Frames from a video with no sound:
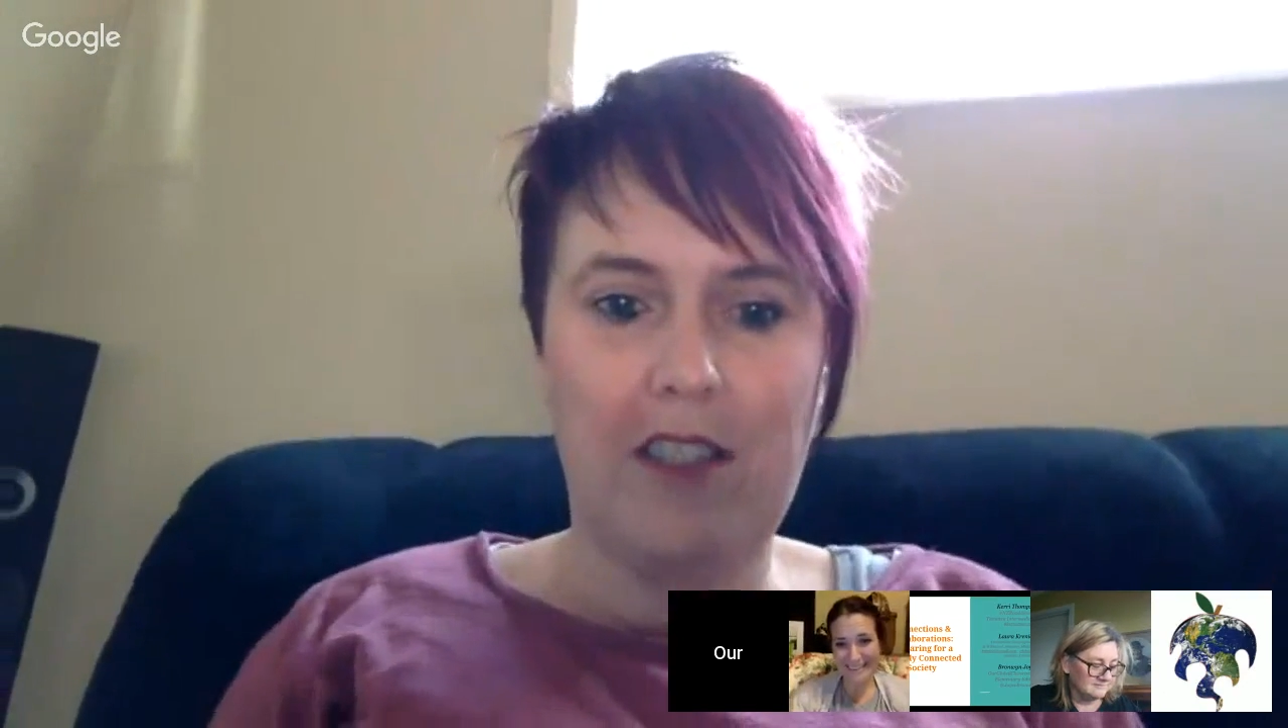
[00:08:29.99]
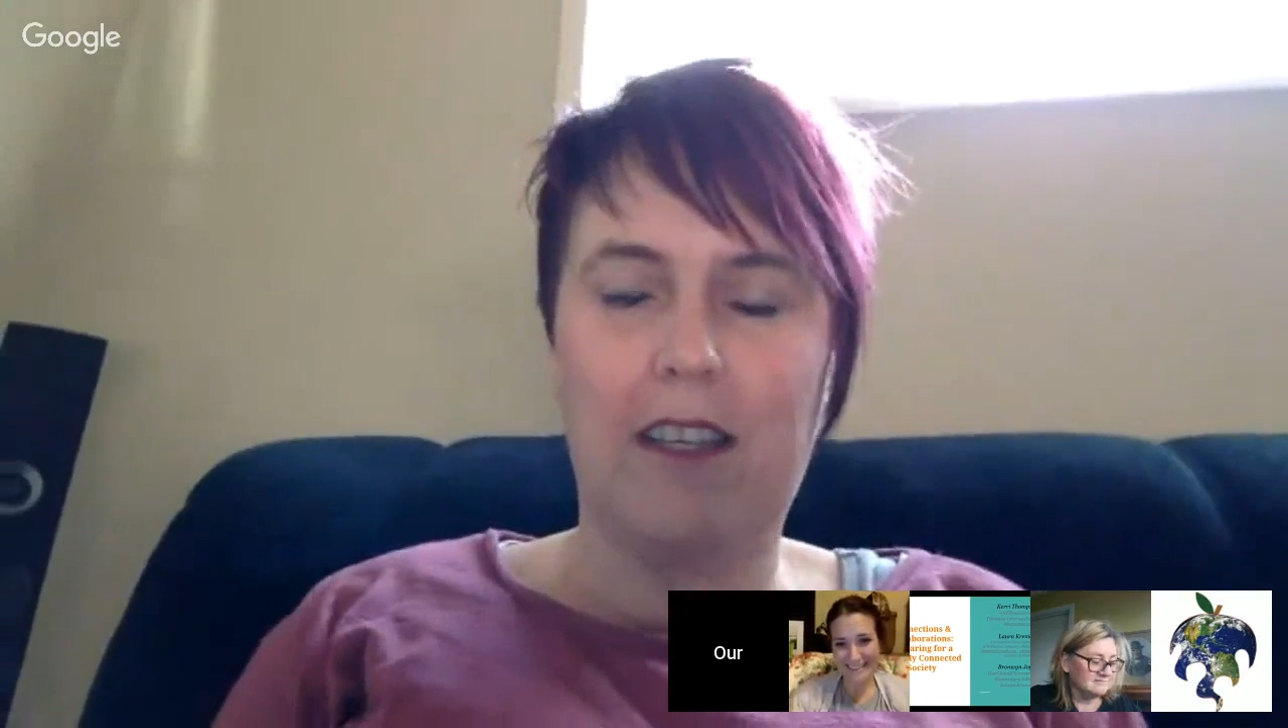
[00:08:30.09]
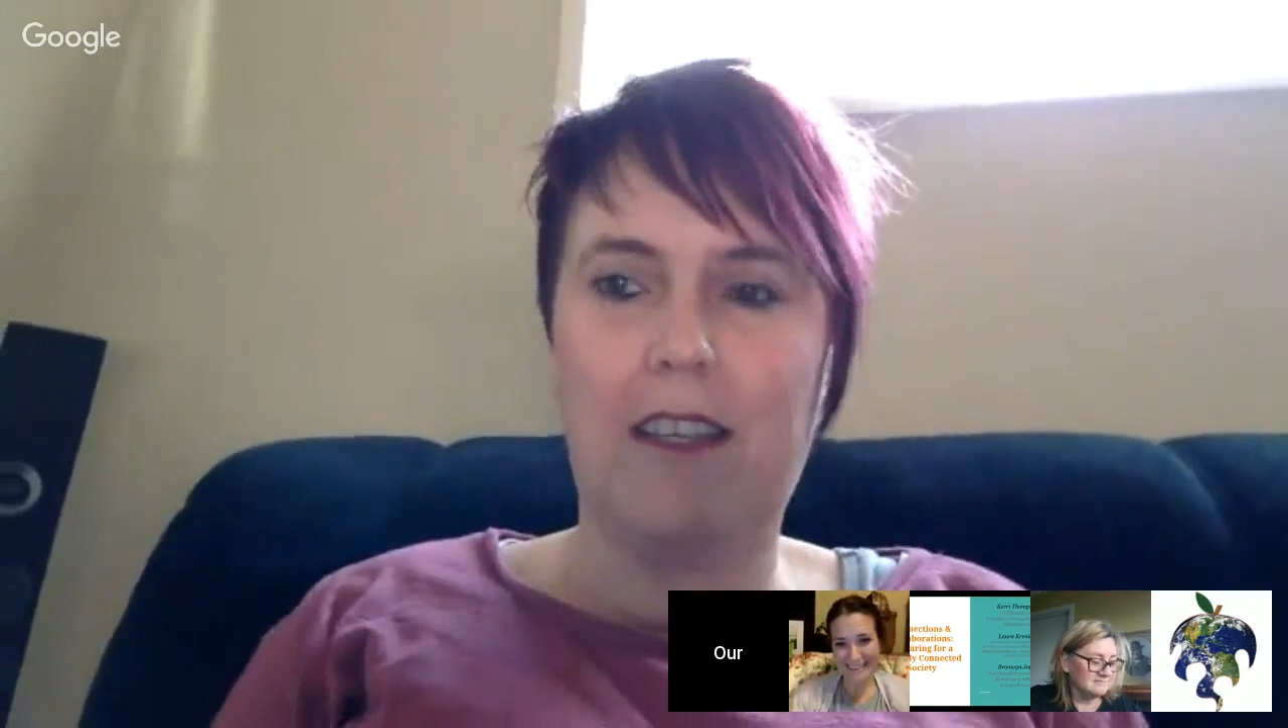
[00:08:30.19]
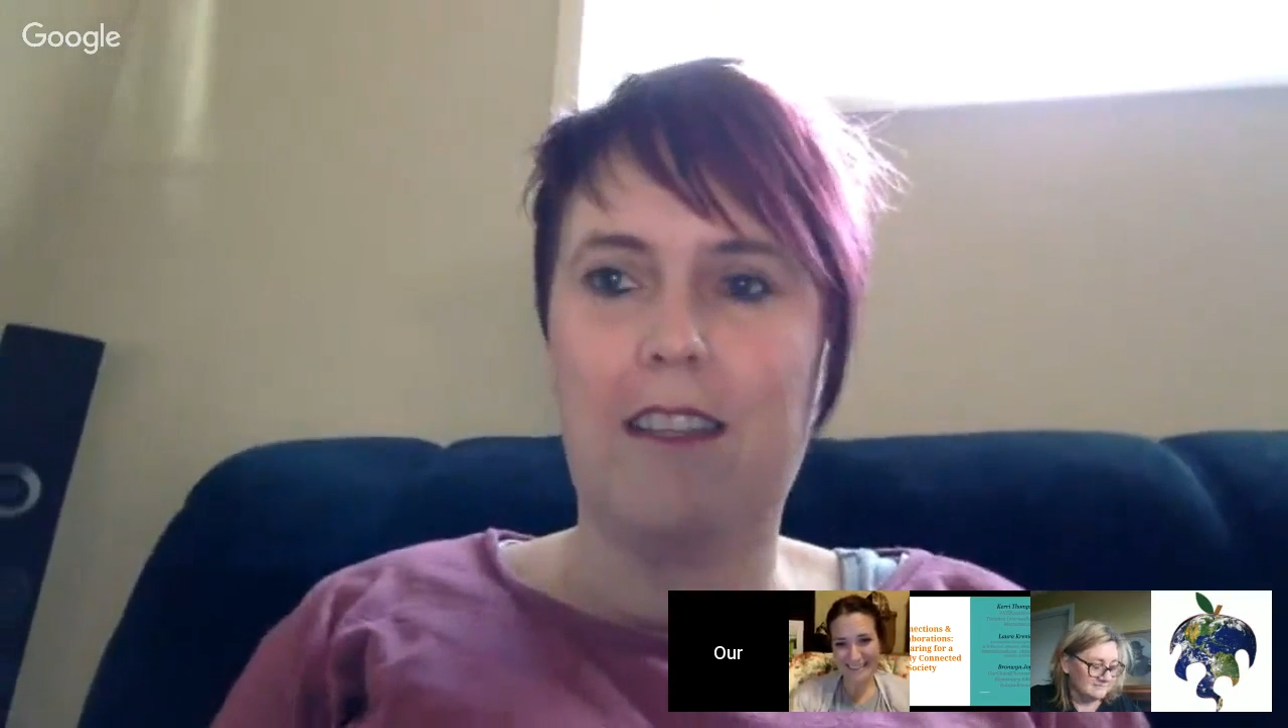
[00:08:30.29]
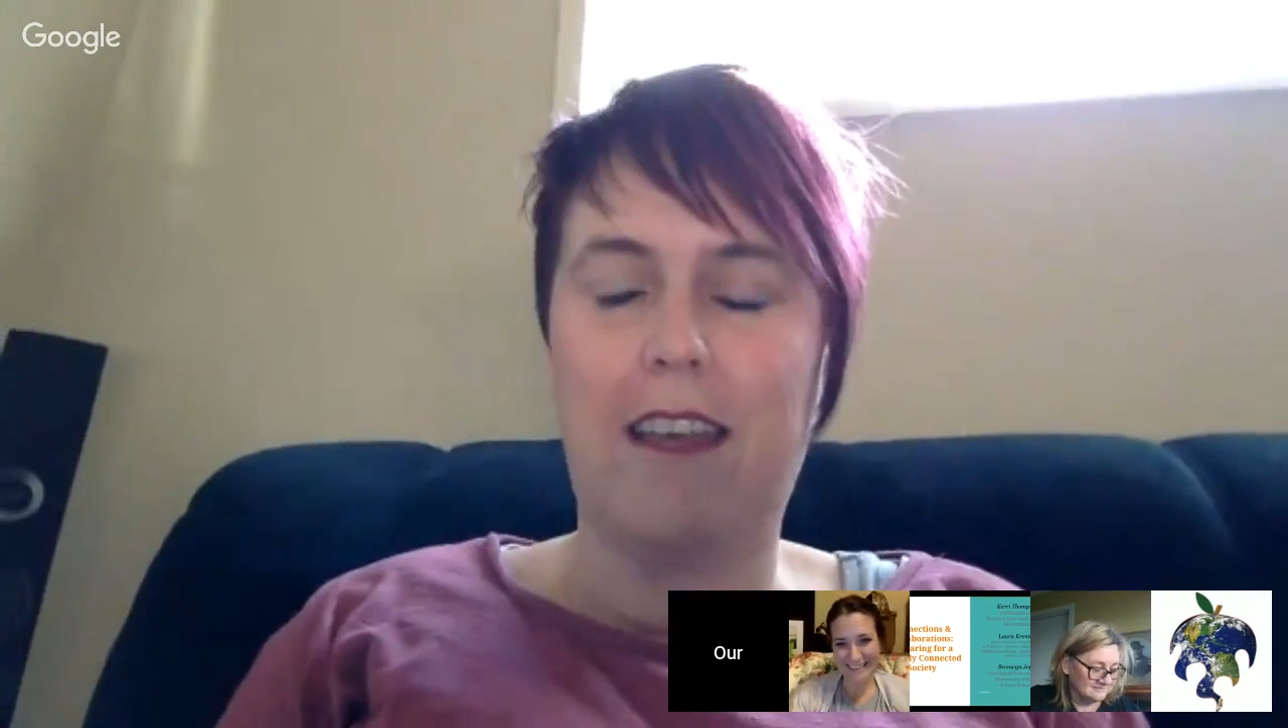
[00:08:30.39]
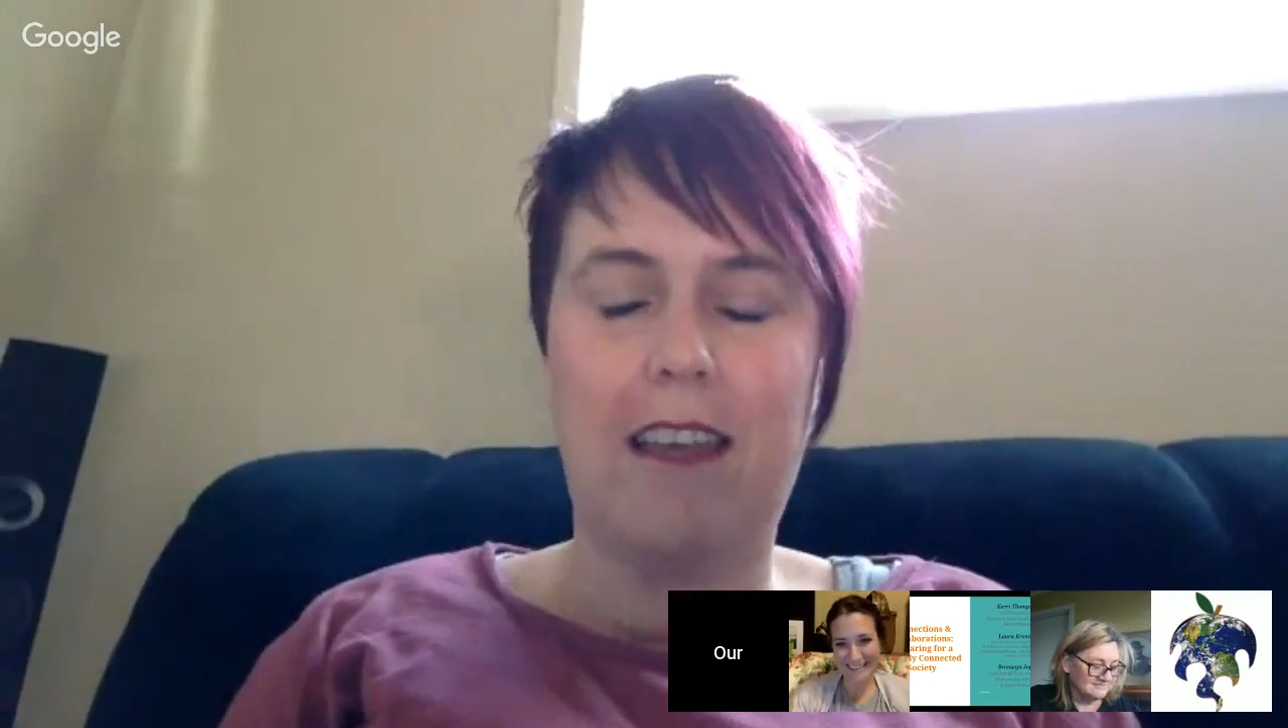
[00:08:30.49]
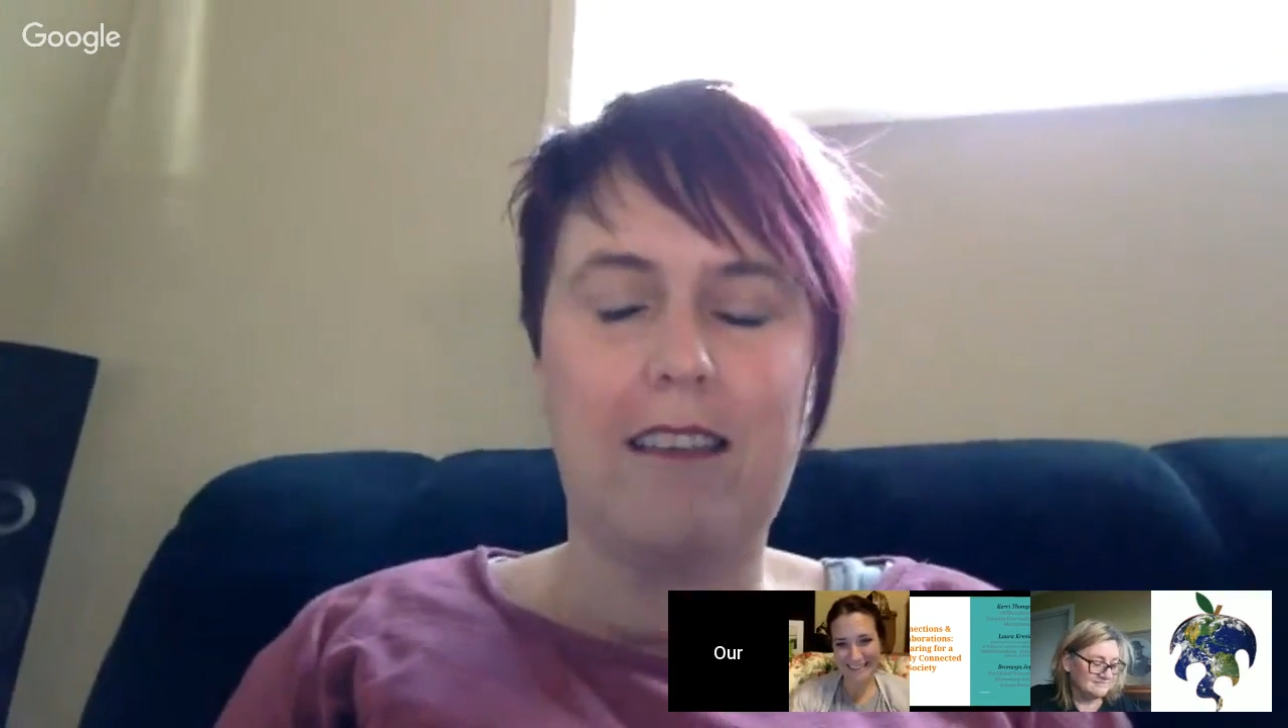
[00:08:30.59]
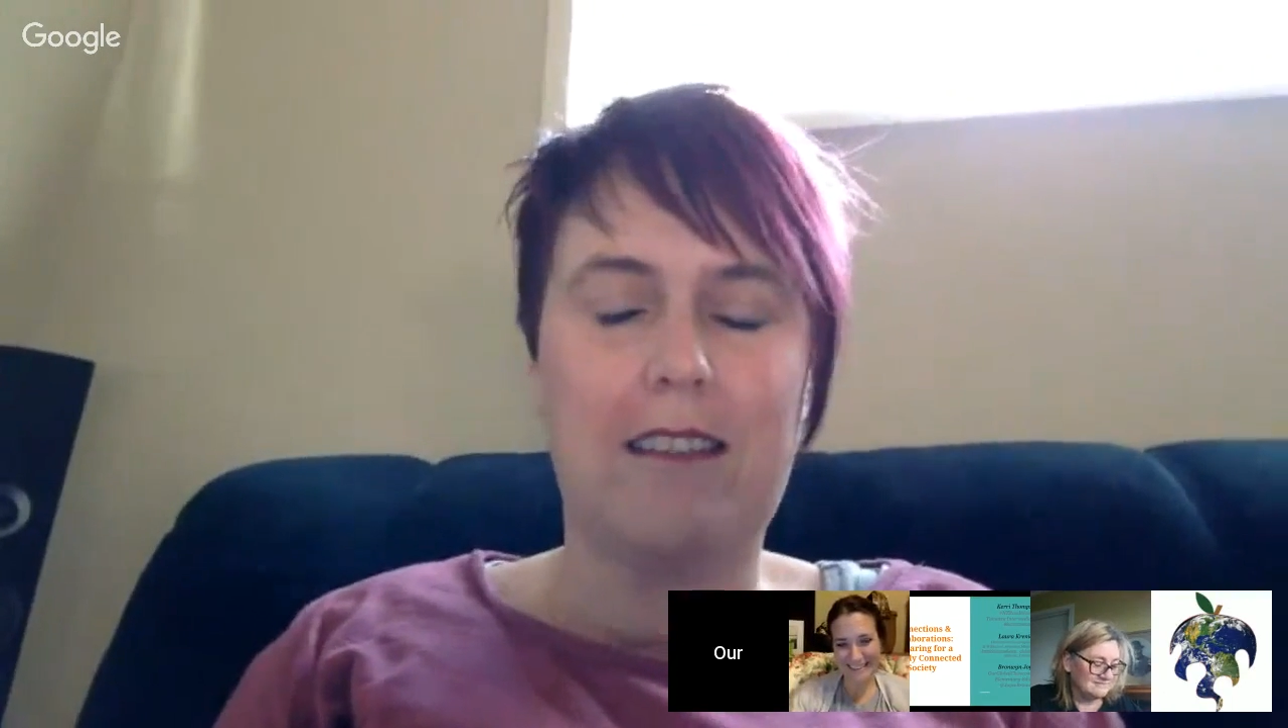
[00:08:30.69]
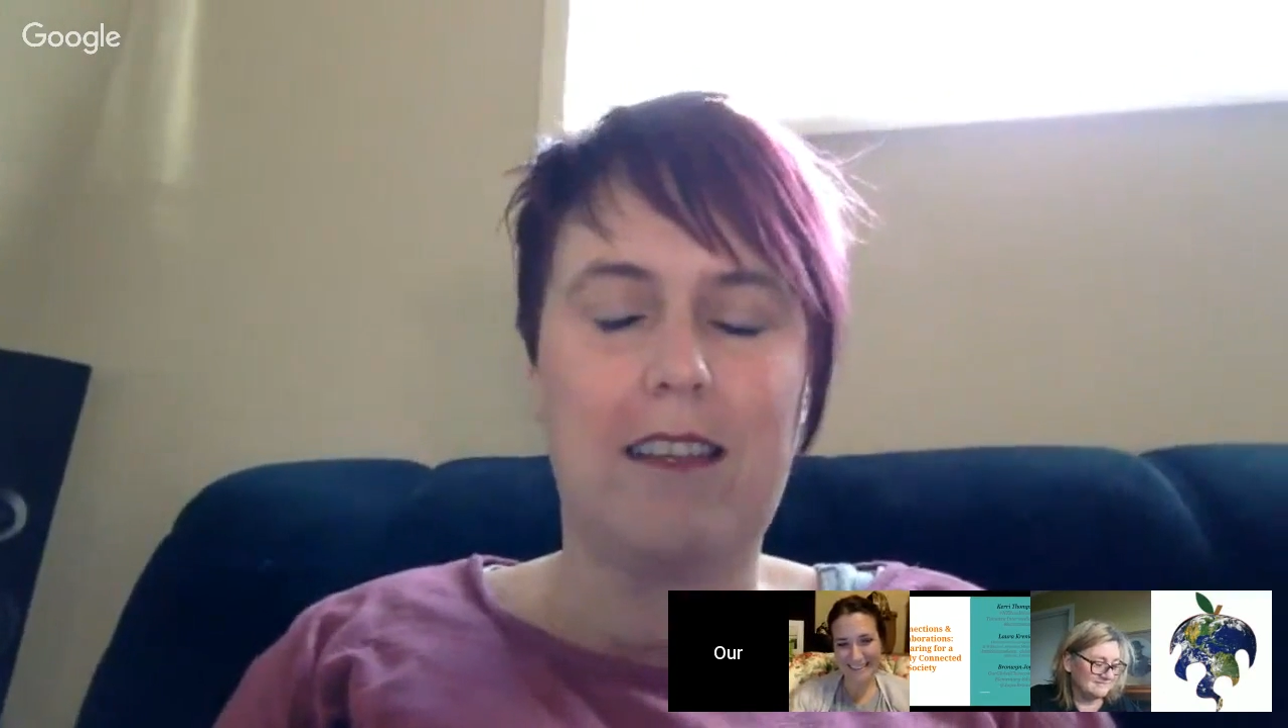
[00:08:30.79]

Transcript: that